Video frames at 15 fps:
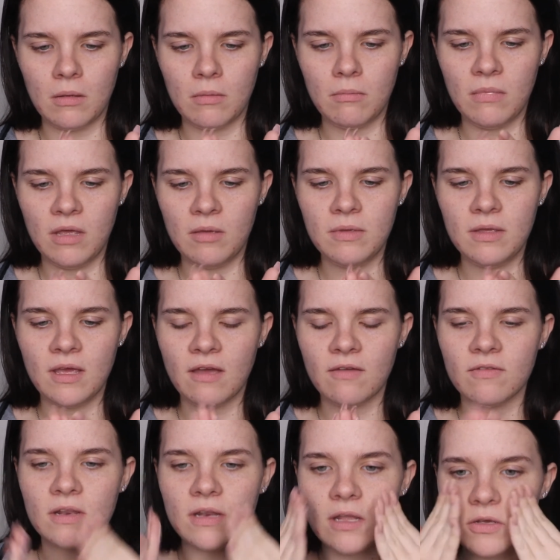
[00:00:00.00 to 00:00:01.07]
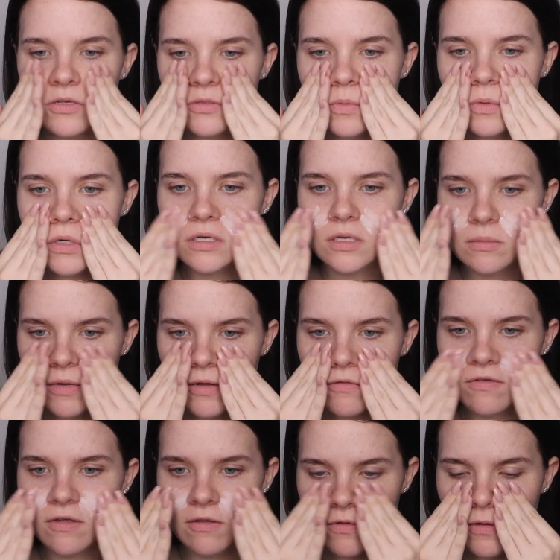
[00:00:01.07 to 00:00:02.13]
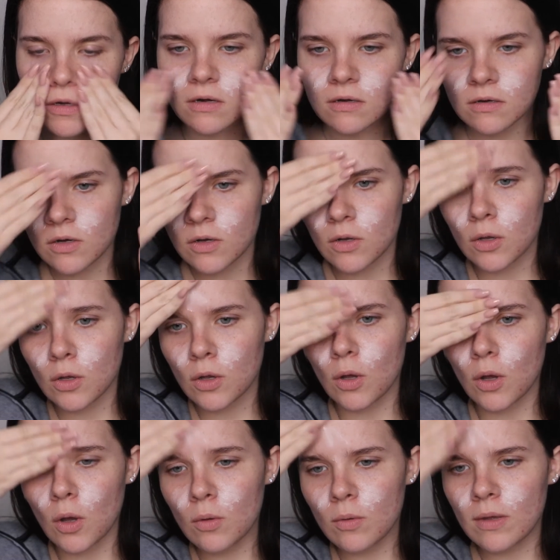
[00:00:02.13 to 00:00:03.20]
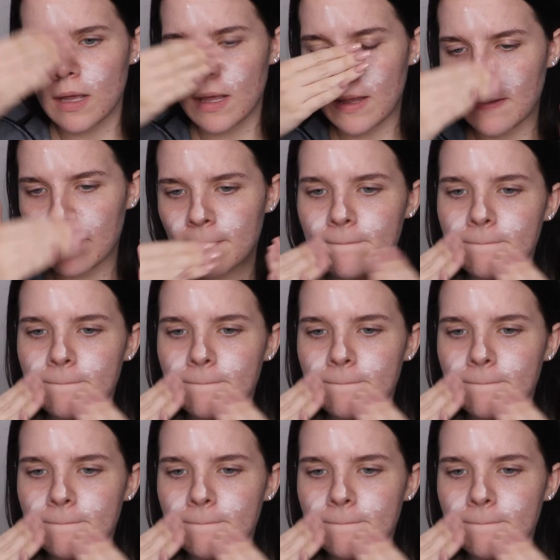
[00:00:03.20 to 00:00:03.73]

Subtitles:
Maybe having nails worked in my favor. Okay.